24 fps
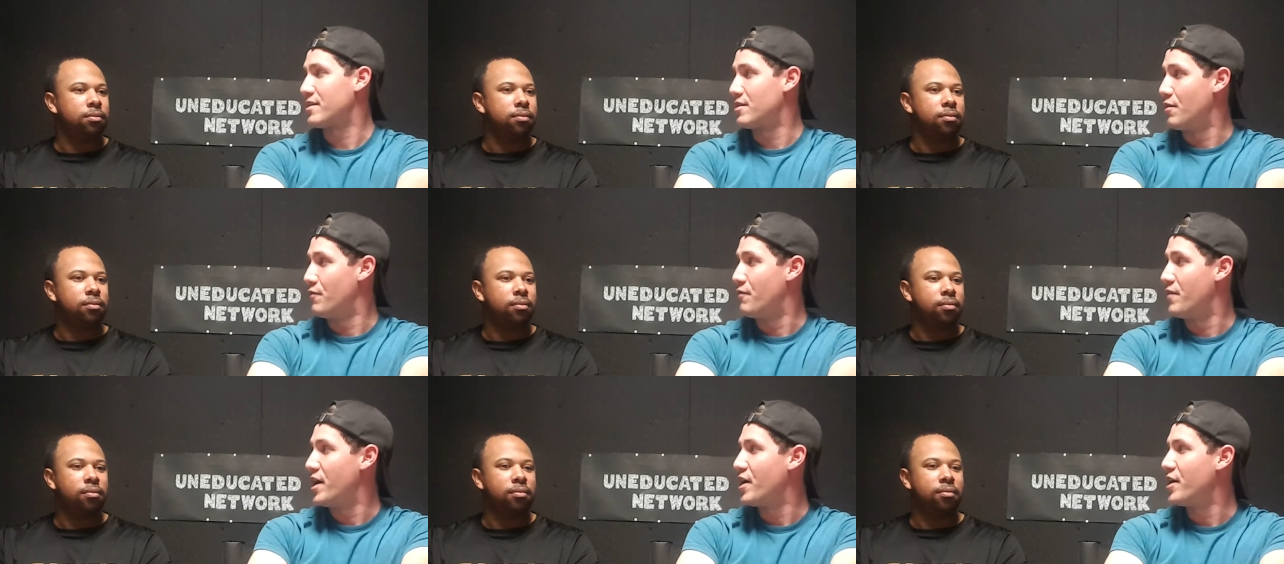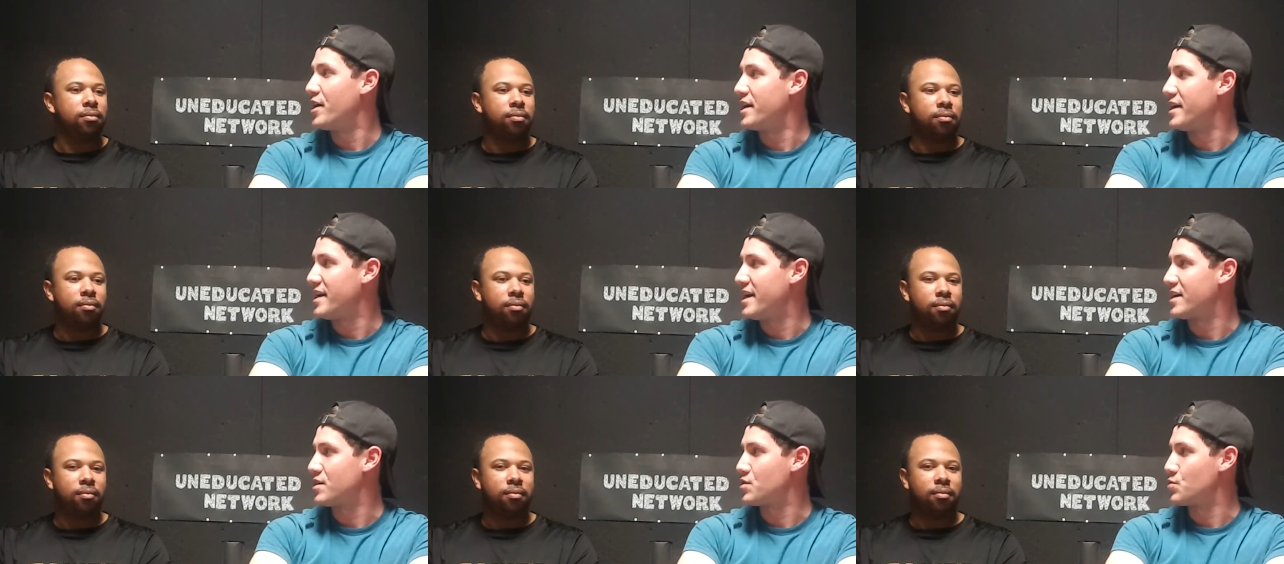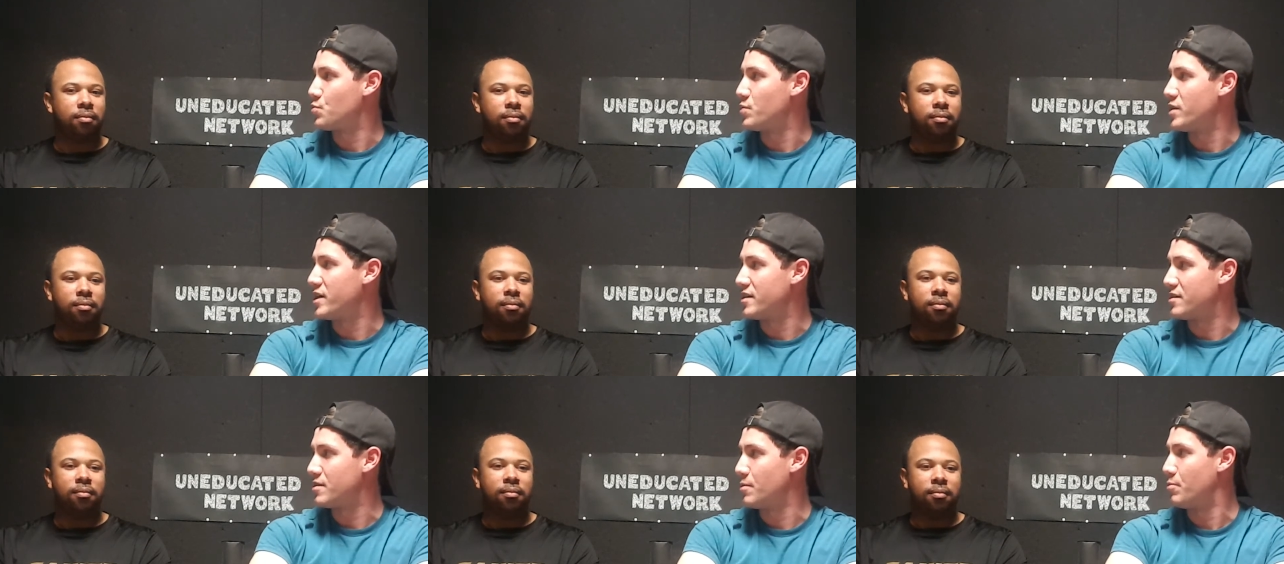Speaker 1: the very next
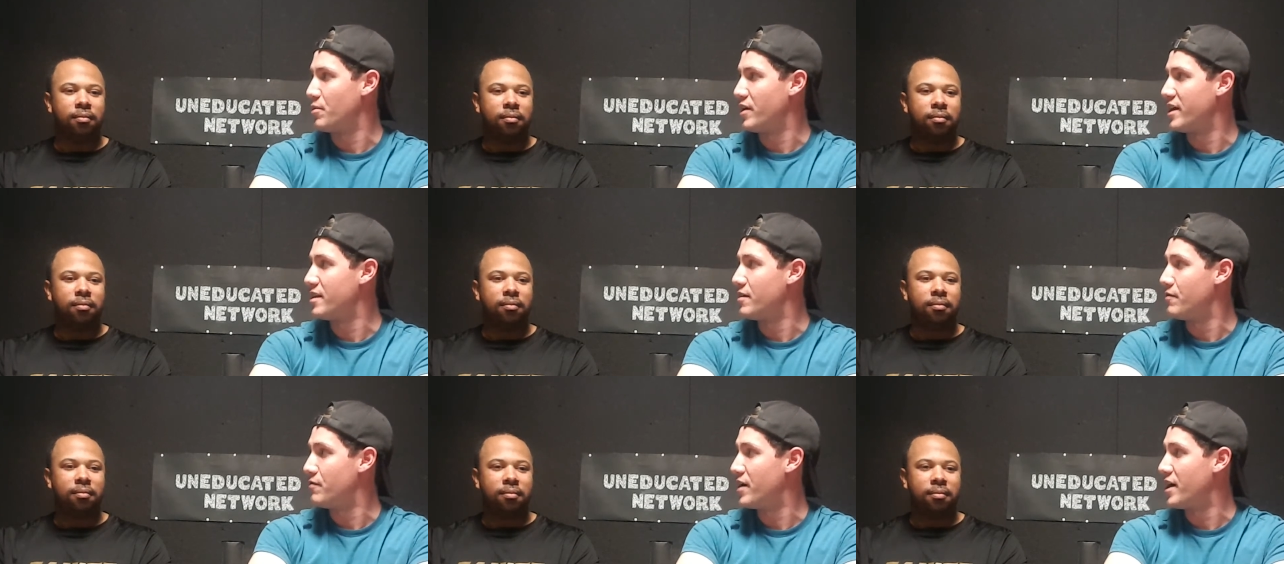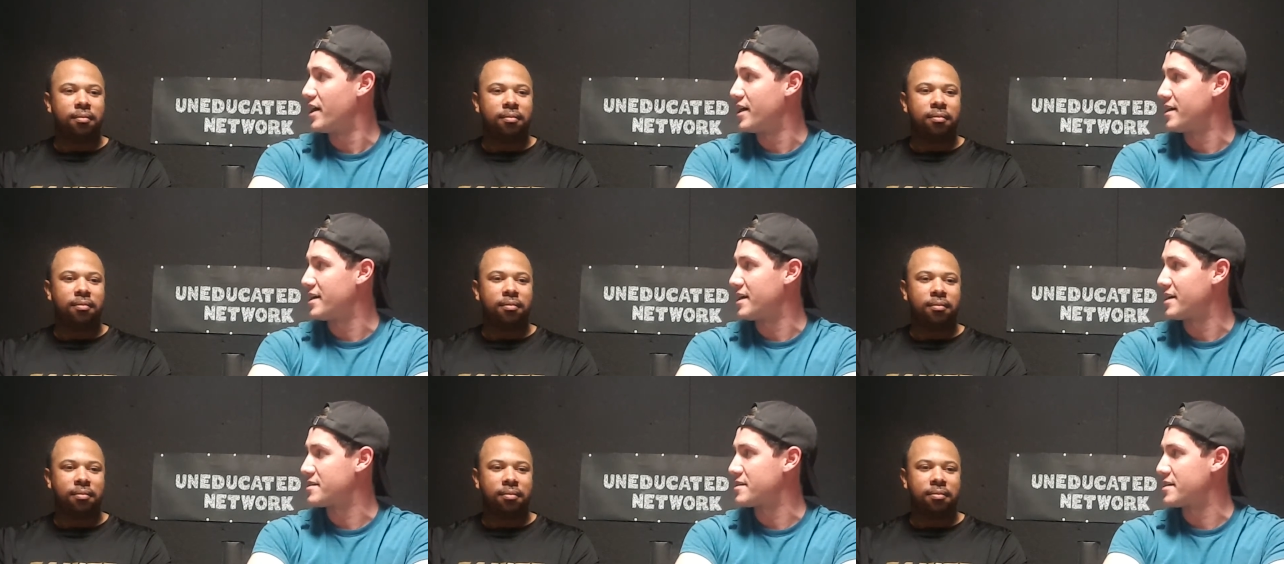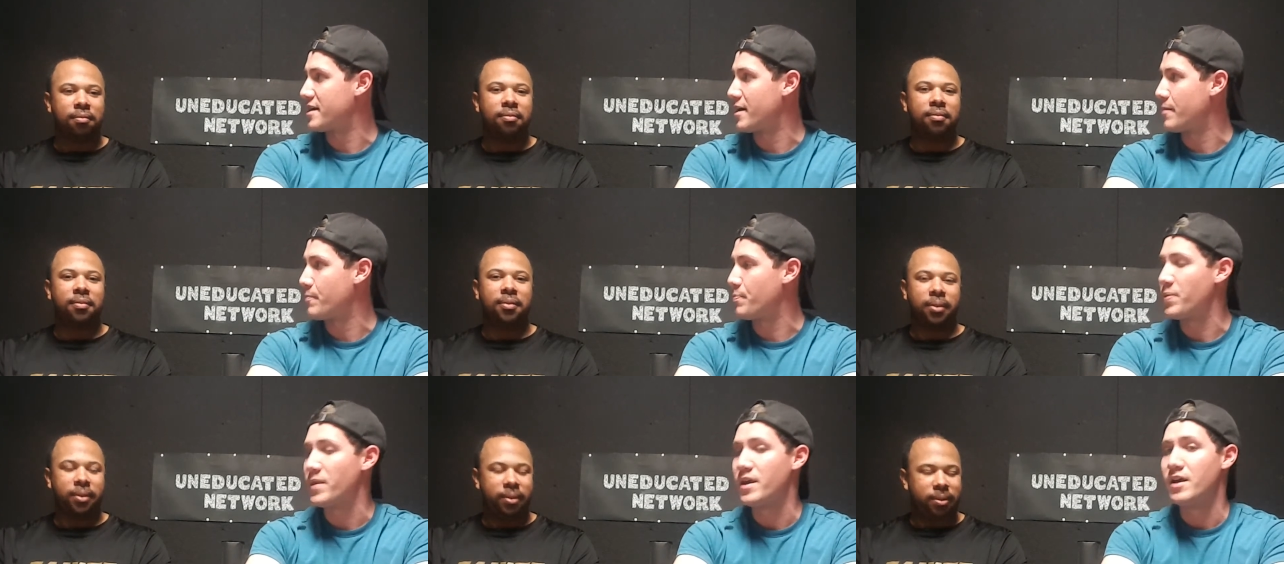week to play the very next
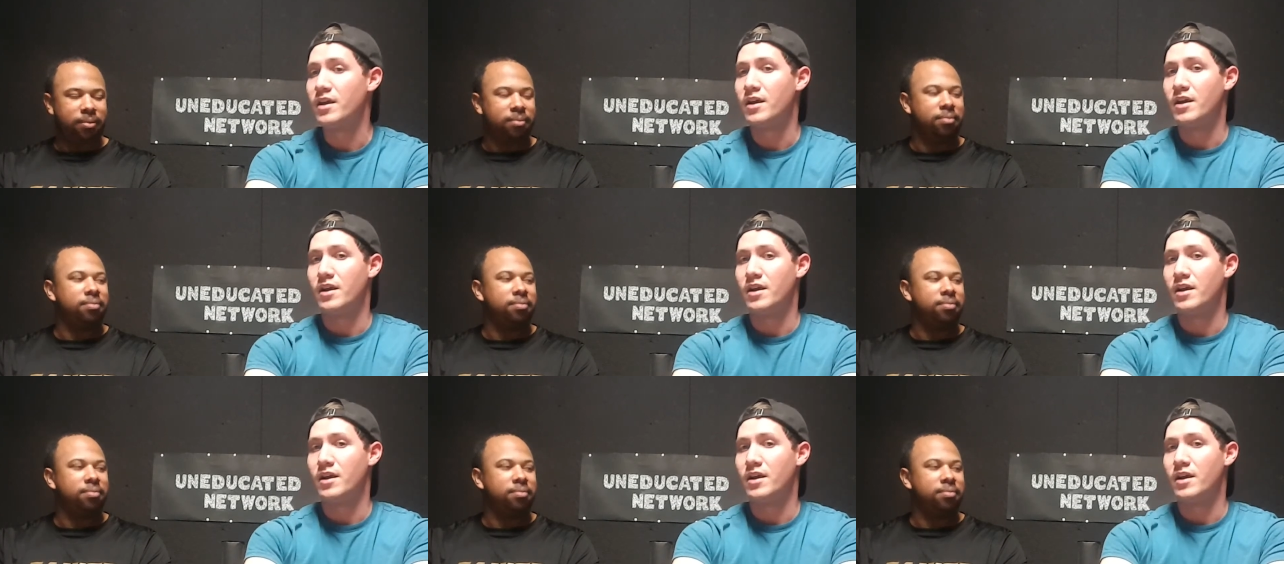game.